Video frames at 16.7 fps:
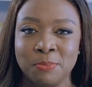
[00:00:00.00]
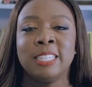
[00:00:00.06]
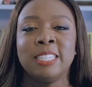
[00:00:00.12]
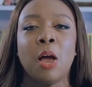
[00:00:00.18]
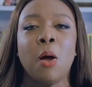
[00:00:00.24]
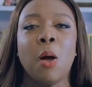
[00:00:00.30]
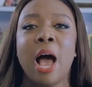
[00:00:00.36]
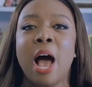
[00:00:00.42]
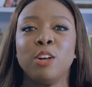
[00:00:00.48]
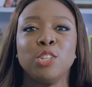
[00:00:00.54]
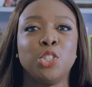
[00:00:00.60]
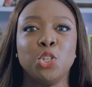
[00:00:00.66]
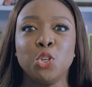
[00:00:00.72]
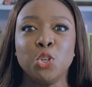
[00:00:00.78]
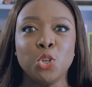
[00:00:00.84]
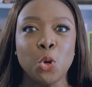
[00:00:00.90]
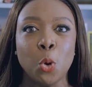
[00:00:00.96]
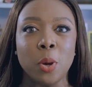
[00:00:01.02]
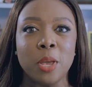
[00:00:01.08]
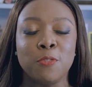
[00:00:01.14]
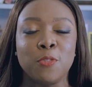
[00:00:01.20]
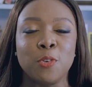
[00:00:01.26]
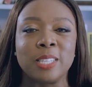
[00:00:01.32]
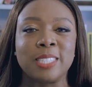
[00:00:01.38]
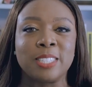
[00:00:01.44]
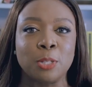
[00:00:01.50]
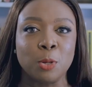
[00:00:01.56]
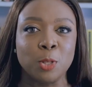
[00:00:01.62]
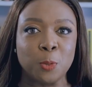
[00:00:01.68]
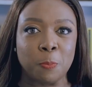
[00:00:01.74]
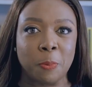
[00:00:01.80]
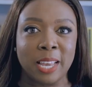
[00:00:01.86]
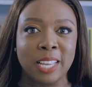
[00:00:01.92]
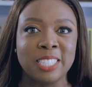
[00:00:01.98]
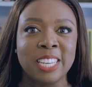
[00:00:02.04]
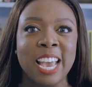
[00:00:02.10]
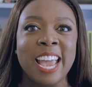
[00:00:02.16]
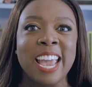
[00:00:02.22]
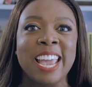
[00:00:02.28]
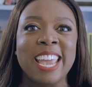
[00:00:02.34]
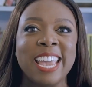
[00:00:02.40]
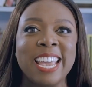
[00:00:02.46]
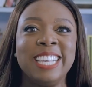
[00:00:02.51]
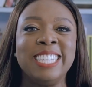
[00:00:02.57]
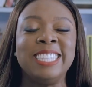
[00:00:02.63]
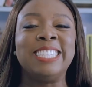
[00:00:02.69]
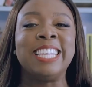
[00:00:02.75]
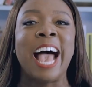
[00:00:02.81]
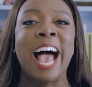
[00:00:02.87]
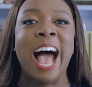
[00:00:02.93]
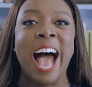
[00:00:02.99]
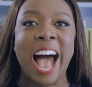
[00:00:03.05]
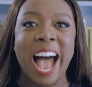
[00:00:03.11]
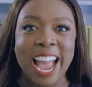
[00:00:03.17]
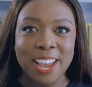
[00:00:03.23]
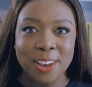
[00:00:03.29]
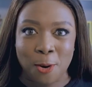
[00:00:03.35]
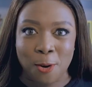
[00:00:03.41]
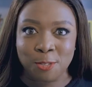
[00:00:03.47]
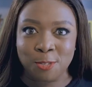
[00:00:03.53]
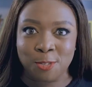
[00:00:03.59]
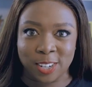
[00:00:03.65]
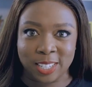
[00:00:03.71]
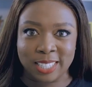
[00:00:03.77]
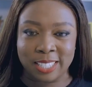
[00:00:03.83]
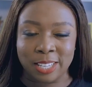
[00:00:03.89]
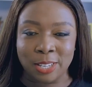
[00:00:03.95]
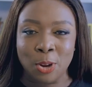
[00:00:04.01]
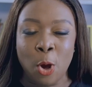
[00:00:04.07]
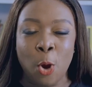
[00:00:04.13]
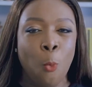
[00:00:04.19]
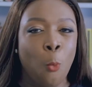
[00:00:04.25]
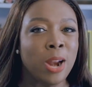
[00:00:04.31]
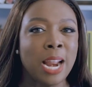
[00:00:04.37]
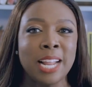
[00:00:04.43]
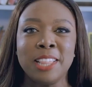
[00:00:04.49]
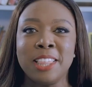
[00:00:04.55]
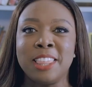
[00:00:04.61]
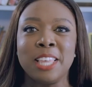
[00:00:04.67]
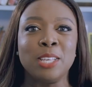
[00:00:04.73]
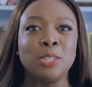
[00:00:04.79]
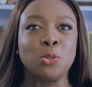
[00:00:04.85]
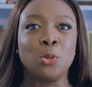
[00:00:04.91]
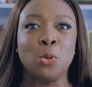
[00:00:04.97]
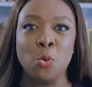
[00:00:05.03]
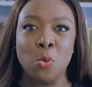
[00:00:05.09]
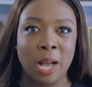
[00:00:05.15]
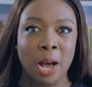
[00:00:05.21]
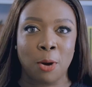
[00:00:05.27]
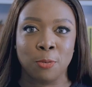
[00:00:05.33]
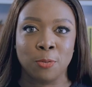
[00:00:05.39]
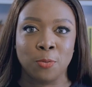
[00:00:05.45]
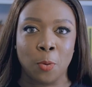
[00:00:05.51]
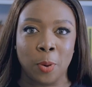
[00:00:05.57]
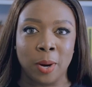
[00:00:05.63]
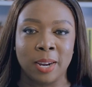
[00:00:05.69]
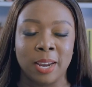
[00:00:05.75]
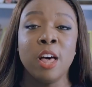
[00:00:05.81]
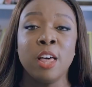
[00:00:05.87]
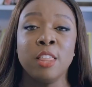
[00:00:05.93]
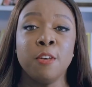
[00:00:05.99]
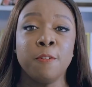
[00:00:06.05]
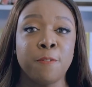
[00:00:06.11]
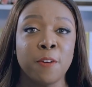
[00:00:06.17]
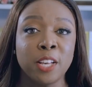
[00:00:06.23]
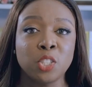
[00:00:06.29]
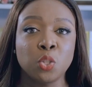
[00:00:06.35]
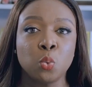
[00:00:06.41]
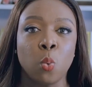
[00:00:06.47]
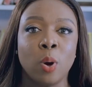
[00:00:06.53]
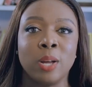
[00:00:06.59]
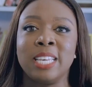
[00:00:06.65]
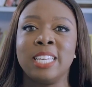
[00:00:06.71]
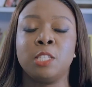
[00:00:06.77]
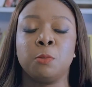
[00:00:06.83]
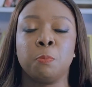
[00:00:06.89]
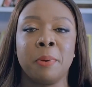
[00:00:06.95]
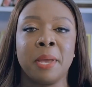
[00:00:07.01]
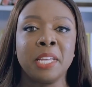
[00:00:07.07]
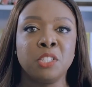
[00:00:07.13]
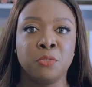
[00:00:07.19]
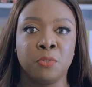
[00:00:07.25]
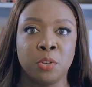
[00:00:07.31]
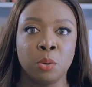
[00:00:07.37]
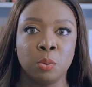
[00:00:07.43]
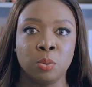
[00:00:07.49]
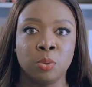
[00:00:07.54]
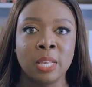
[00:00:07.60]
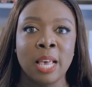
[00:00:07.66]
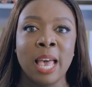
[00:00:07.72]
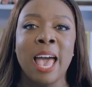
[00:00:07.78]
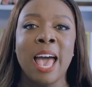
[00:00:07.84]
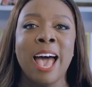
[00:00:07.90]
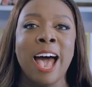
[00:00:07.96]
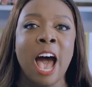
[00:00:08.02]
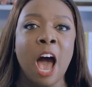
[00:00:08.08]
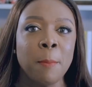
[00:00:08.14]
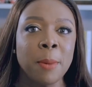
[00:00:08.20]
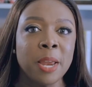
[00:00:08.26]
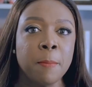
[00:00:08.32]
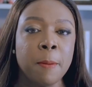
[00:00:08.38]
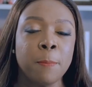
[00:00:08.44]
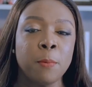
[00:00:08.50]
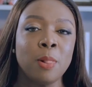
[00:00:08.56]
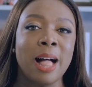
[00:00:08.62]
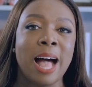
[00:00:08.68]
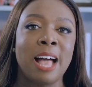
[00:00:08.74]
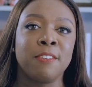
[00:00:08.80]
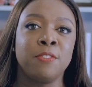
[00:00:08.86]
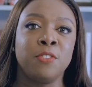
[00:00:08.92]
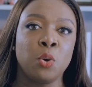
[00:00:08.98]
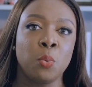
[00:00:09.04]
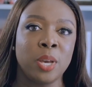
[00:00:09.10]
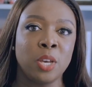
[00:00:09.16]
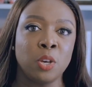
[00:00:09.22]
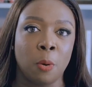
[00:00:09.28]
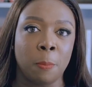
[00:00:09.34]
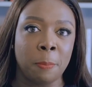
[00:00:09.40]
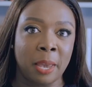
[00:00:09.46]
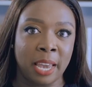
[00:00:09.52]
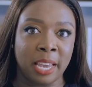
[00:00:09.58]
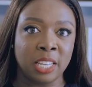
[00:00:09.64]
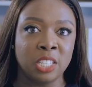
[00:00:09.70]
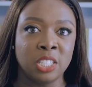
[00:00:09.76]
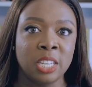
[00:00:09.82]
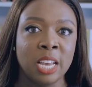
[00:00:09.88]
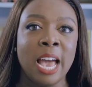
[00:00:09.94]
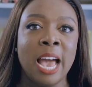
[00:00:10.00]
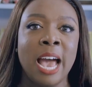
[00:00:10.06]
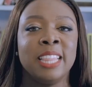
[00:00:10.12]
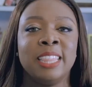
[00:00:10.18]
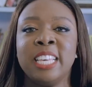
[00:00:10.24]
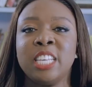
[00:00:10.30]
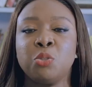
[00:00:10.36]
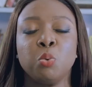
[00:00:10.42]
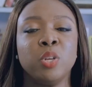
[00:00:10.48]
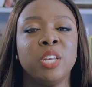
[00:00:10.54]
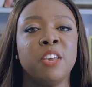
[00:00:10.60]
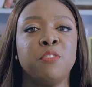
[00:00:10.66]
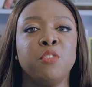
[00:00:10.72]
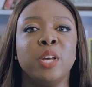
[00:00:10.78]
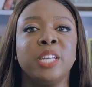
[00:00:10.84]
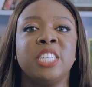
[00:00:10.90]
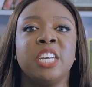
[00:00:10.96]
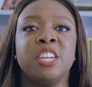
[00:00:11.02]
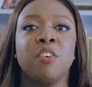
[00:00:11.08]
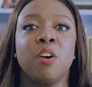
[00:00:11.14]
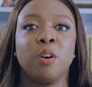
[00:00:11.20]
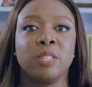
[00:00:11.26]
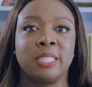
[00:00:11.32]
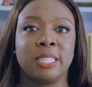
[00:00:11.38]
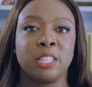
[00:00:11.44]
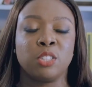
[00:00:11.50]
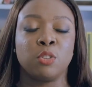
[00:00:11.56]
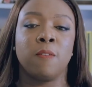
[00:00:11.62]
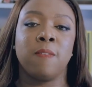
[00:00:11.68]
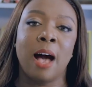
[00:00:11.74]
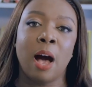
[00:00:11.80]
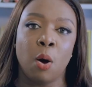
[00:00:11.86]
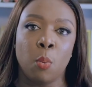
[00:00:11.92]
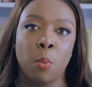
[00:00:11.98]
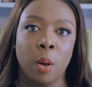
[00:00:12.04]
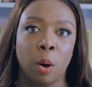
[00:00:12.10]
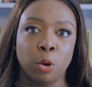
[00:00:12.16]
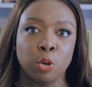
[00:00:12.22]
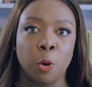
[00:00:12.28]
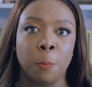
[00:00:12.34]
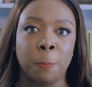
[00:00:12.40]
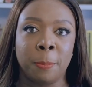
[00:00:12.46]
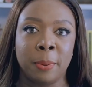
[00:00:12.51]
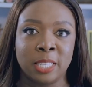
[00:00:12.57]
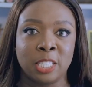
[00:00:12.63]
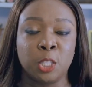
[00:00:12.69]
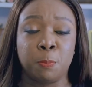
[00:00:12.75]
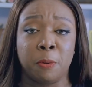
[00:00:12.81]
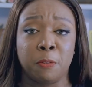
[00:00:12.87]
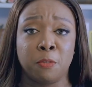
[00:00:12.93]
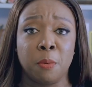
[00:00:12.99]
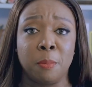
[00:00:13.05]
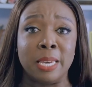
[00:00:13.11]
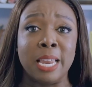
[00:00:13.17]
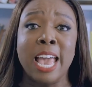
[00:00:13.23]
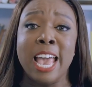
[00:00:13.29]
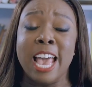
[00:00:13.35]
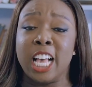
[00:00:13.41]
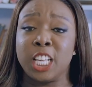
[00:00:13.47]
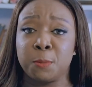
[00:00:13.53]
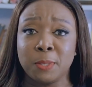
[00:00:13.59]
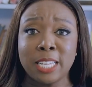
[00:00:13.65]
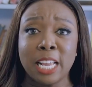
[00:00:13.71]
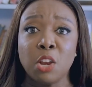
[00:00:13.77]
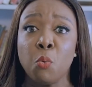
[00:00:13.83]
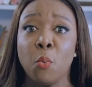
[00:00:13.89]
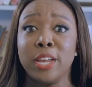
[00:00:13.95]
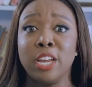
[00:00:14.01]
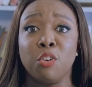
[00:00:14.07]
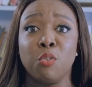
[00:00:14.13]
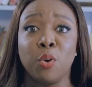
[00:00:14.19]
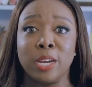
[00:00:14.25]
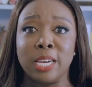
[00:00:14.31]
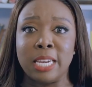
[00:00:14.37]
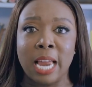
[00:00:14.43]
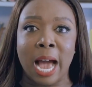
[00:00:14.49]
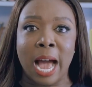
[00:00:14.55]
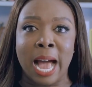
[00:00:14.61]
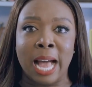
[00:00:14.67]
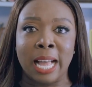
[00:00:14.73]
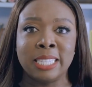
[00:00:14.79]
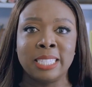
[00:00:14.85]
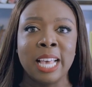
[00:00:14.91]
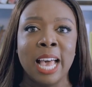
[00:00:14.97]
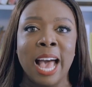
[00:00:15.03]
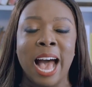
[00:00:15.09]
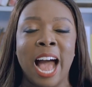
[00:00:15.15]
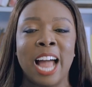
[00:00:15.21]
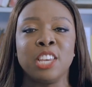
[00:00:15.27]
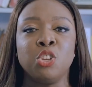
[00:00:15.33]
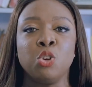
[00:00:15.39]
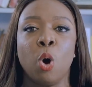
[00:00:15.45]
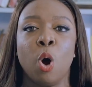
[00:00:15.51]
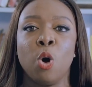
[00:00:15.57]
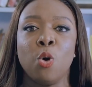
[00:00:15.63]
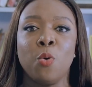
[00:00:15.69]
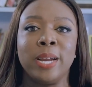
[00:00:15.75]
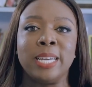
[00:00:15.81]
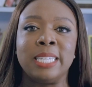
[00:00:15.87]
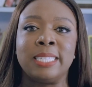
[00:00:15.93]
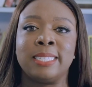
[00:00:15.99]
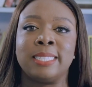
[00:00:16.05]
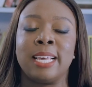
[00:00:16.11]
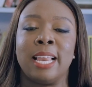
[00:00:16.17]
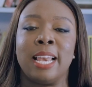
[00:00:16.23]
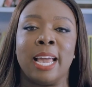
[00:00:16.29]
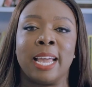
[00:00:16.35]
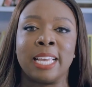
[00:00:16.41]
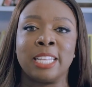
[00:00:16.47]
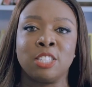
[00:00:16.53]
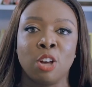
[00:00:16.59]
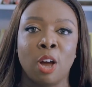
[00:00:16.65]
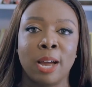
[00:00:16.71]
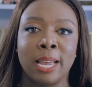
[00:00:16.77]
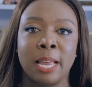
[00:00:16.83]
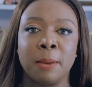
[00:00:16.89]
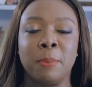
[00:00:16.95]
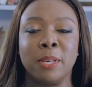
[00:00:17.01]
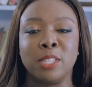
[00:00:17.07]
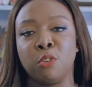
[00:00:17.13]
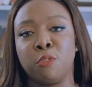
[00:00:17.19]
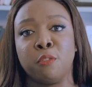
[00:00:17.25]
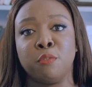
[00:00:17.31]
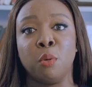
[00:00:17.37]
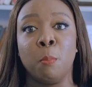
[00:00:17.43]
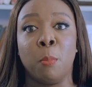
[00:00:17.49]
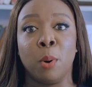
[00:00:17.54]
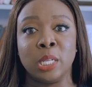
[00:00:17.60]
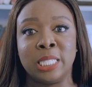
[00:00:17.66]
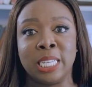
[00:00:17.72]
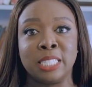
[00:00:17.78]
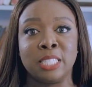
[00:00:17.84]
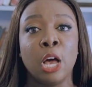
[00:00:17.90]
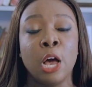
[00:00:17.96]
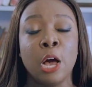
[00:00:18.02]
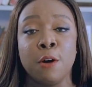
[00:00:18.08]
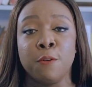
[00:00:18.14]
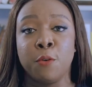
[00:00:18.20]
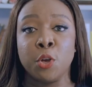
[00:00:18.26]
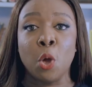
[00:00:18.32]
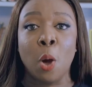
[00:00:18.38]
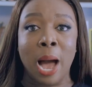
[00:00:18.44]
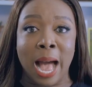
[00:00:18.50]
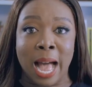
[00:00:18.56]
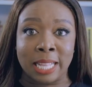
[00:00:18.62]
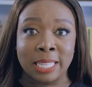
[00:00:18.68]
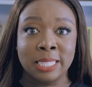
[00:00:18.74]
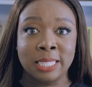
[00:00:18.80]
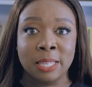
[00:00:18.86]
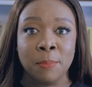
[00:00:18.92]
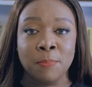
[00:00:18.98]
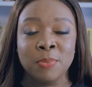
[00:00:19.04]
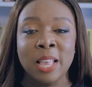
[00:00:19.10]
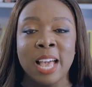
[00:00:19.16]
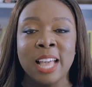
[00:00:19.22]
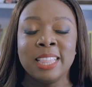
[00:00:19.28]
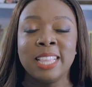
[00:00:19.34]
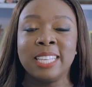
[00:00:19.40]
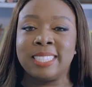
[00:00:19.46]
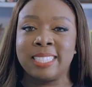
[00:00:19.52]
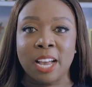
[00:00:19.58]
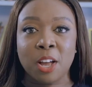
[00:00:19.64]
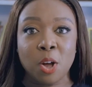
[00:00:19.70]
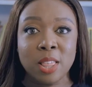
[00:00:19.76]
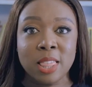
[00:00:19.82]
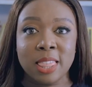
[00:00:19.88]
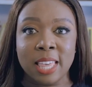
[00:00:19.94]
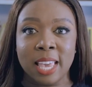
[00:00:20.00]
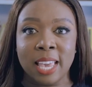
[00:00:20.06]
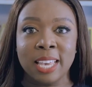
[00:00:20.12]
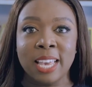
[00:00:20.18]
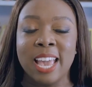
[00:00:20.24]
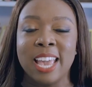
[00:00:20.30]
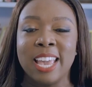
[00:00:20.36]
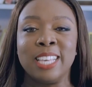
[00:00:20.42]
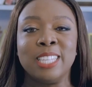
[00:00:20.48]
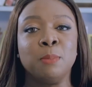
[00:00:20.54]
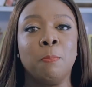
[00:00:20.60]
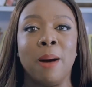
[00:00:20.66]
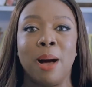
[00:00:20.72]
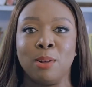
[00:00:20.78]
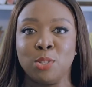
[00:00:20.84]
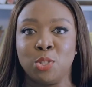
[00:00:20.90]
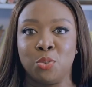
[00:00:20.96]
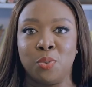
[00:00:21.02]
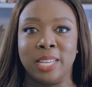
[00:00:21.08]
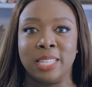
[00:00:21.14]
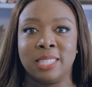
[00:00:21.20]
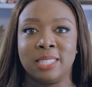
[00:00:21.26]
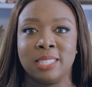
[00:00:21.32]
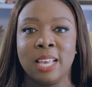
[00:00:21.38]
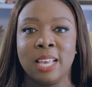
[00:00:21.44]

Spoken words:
Now, how do you know if your sales page is high converting? What are the things to look out for? The first one is page views. How many people are viewing your page? This will give you a general sense of how well your page is performing, especially when you're running ads and you already set like a target based off of the budget for your ads. The second thing is bounce rate.